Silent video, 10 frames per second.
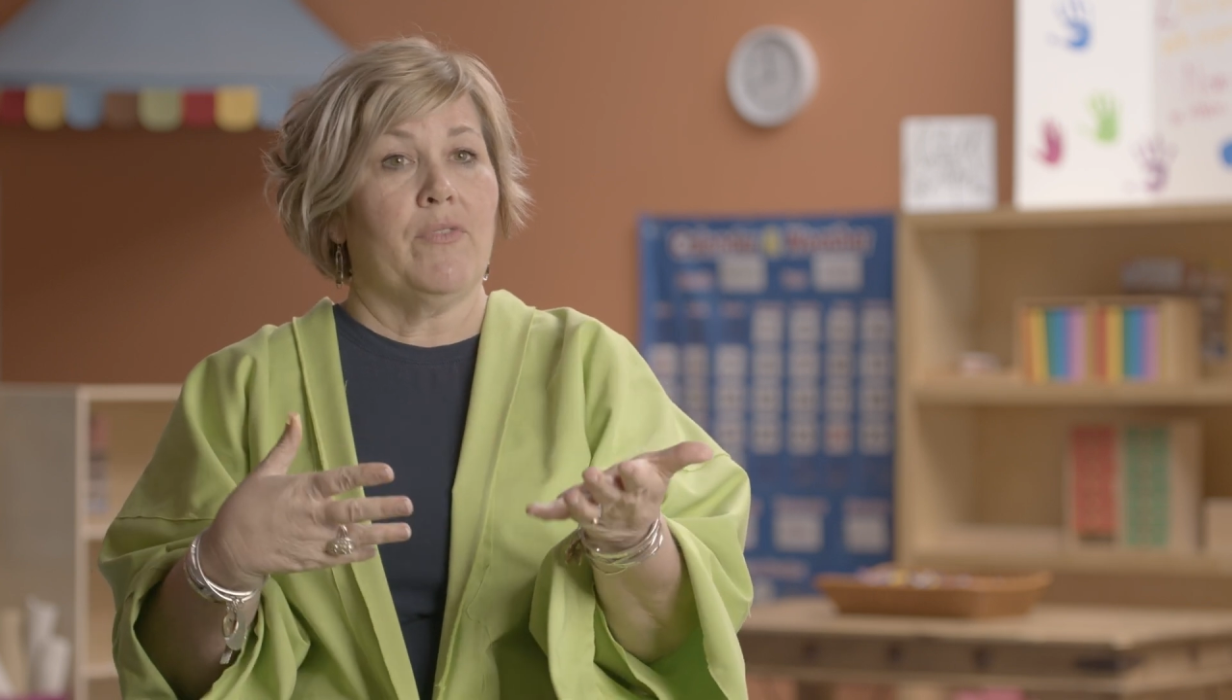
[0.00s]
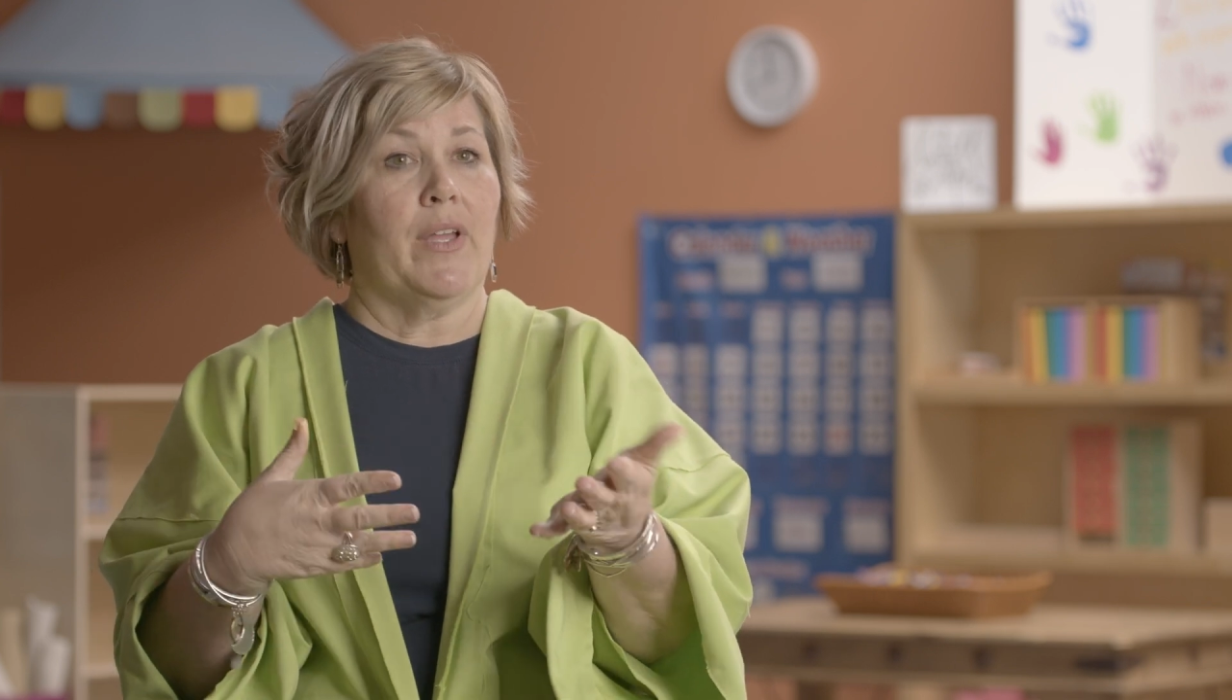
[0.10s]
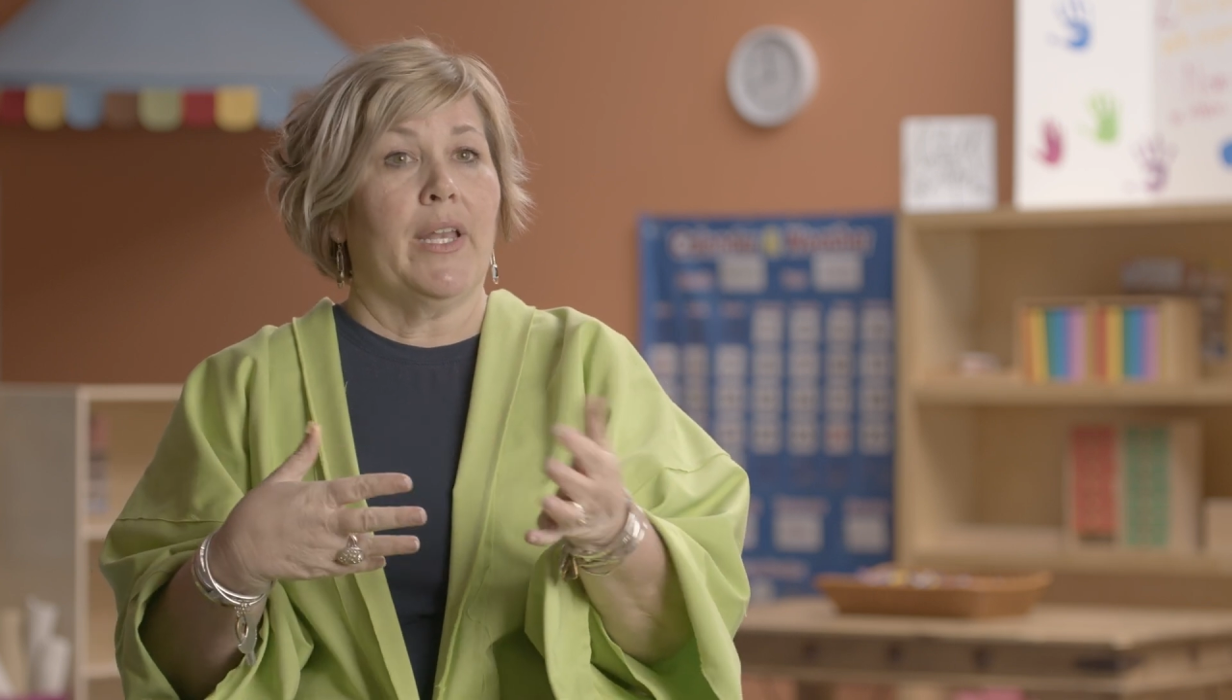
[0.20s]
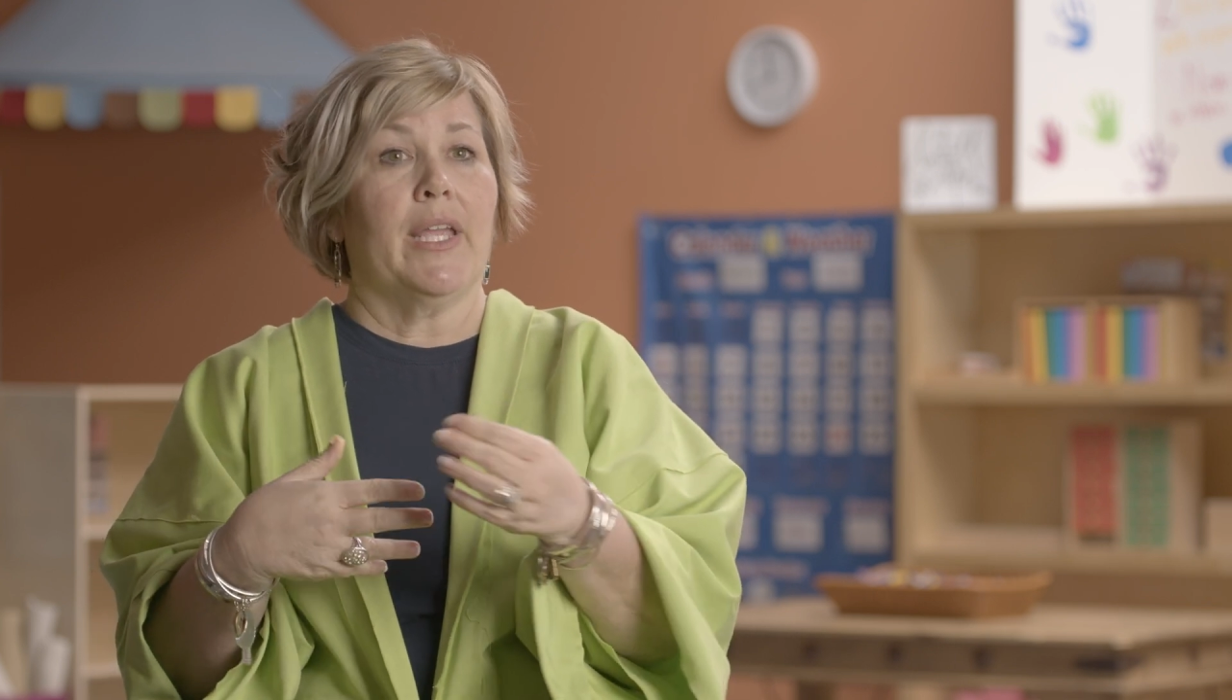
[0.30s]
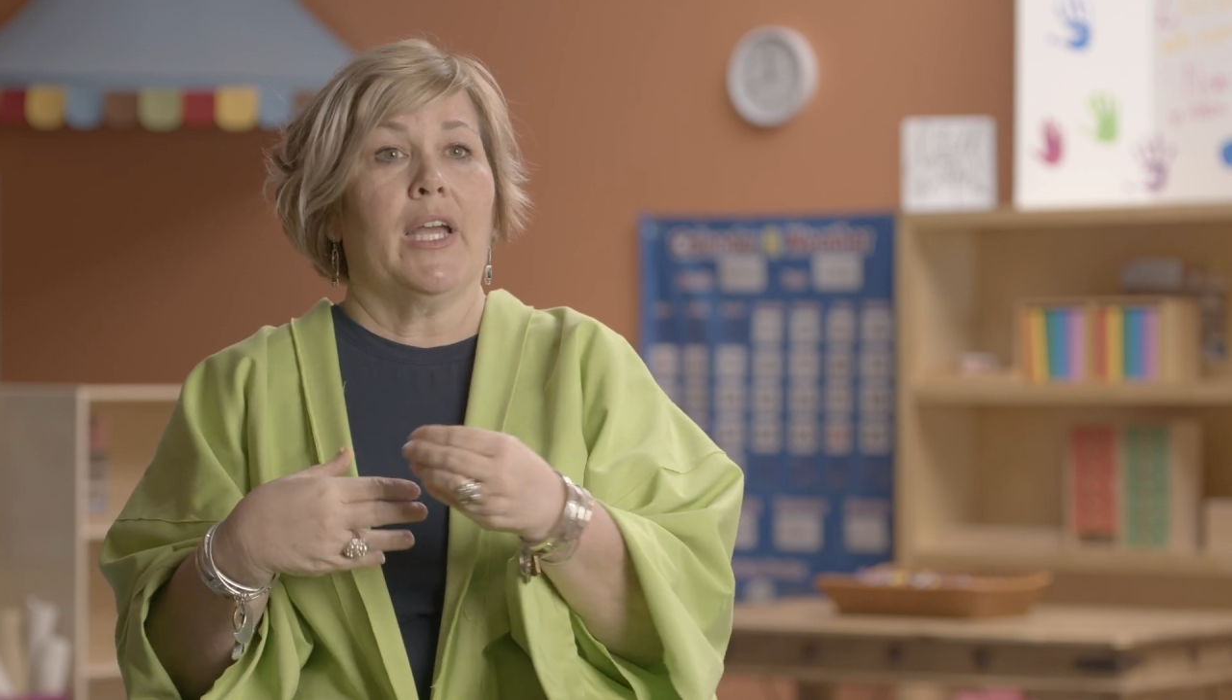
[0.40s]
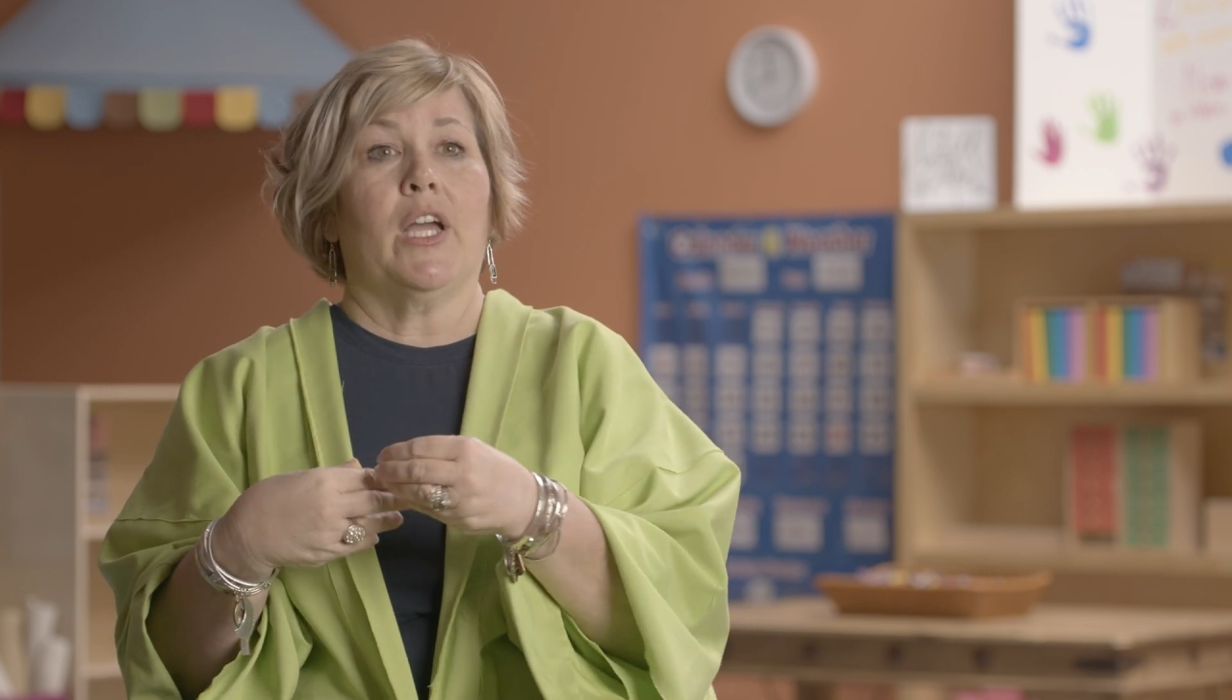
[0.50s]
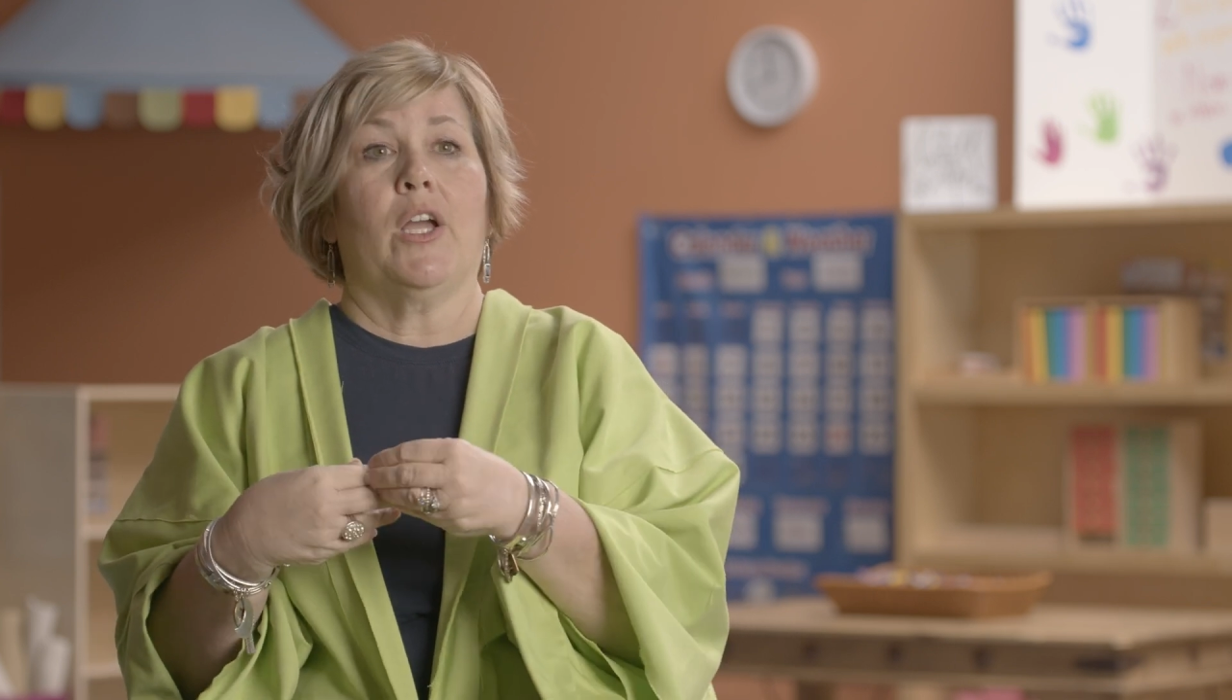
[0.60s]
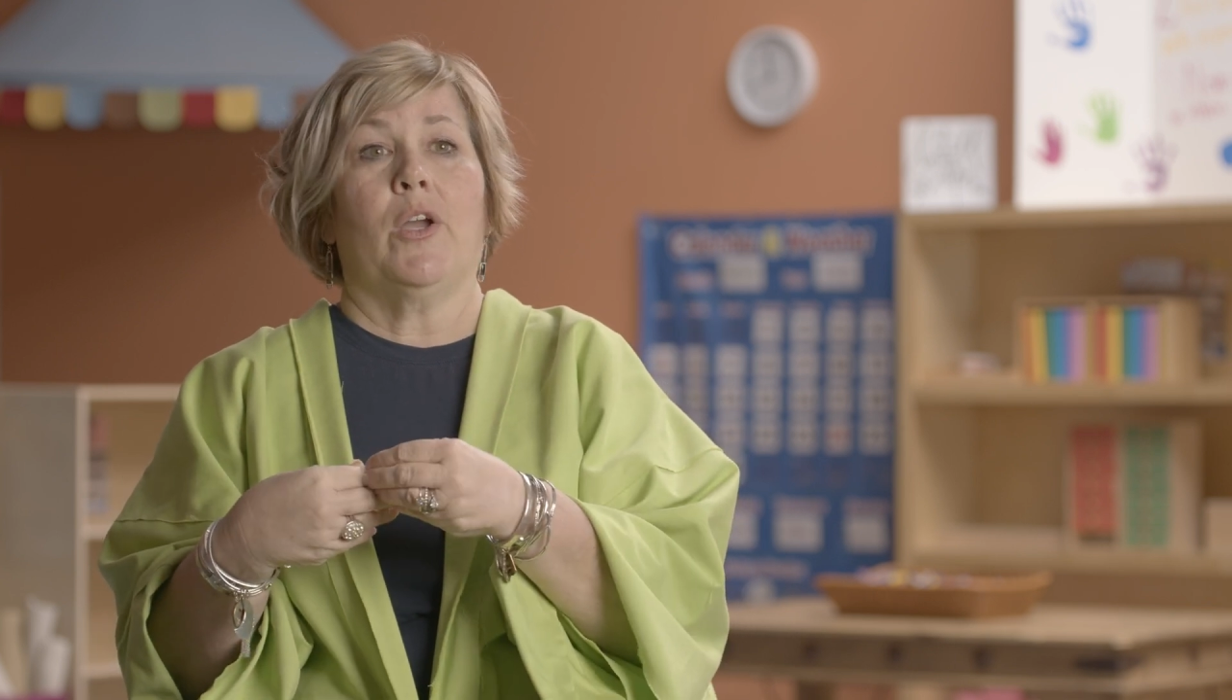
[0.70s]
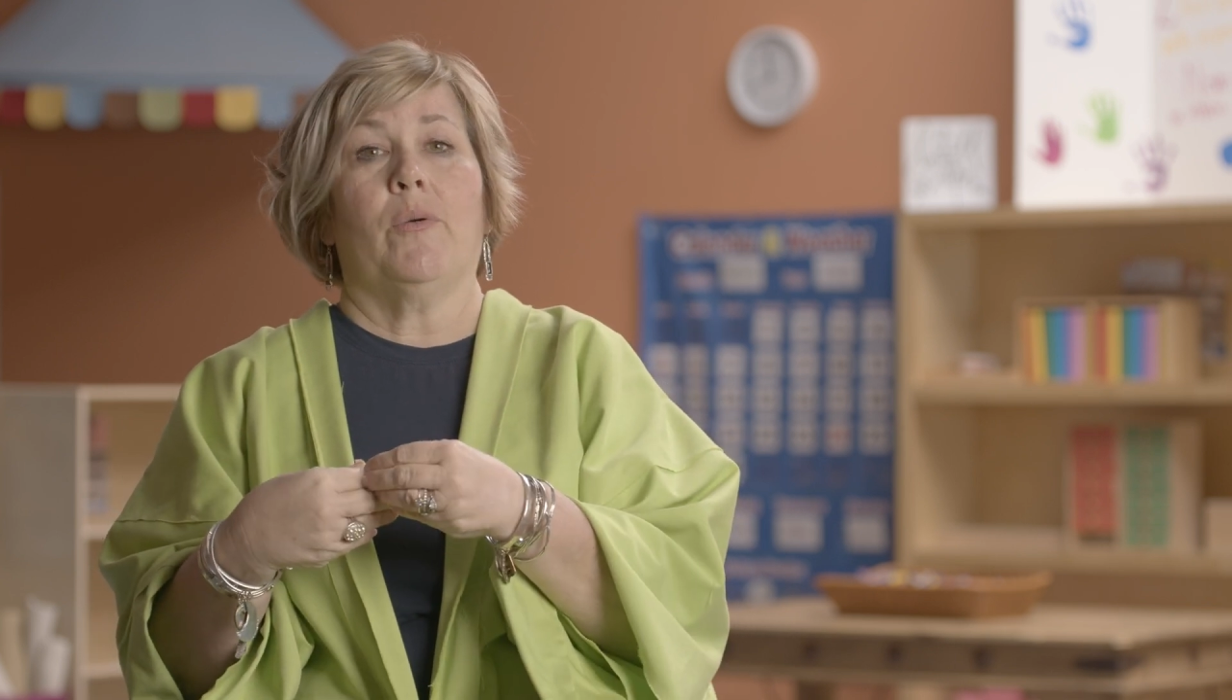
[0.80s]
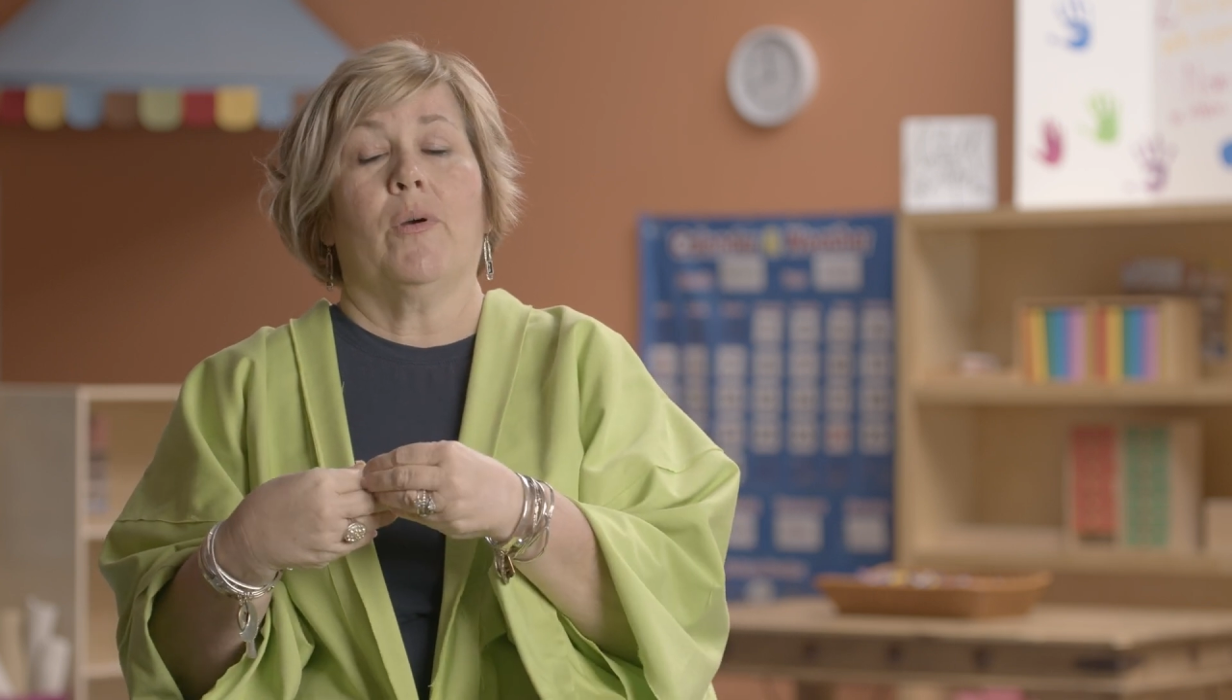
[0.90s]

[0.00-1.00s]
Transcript: video